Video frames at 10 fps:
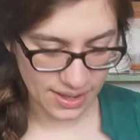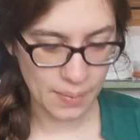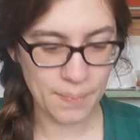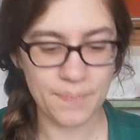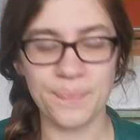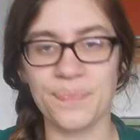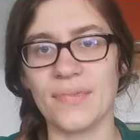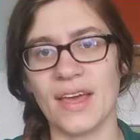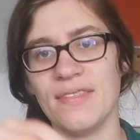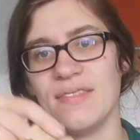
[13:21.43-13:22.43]

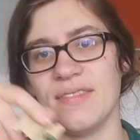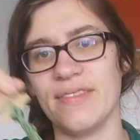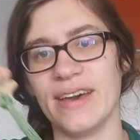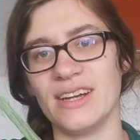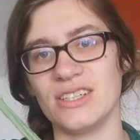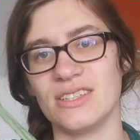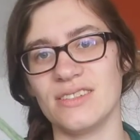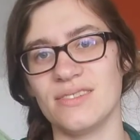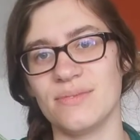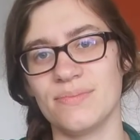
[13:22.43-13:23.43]
and they are
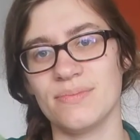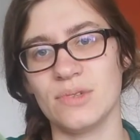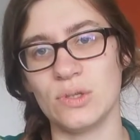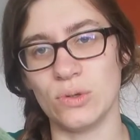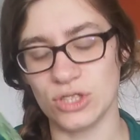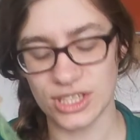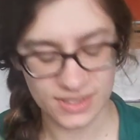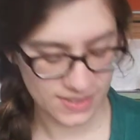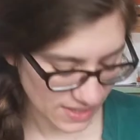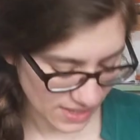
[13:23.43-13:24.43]
just gorgeous.